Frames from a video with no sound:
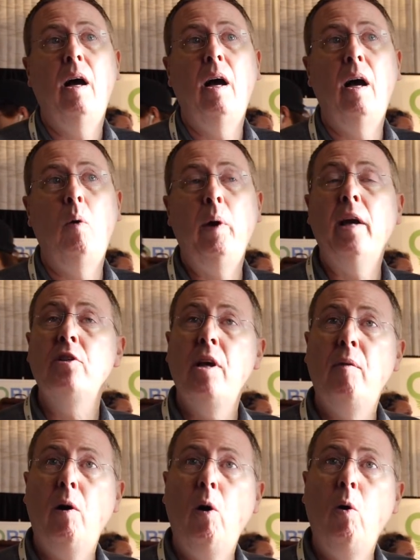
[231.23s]
Uh, we
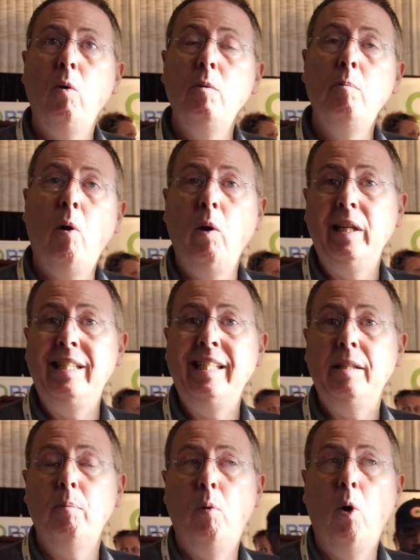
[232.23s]
actually have our own Mole
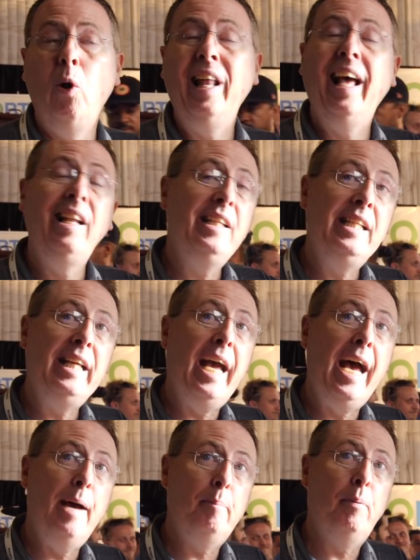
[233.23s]
LED, Mole
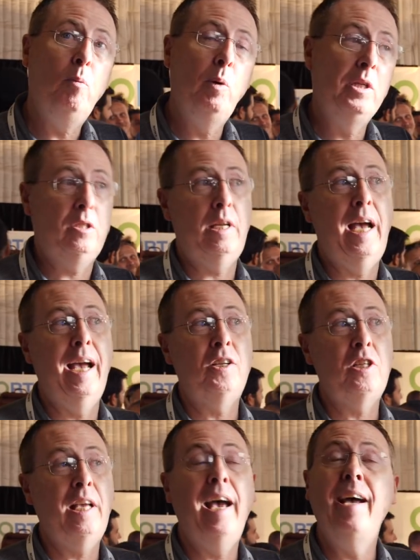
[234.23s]
LED app, which
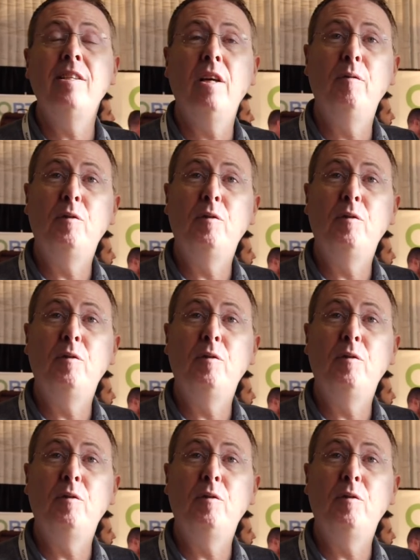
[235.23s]
actually, as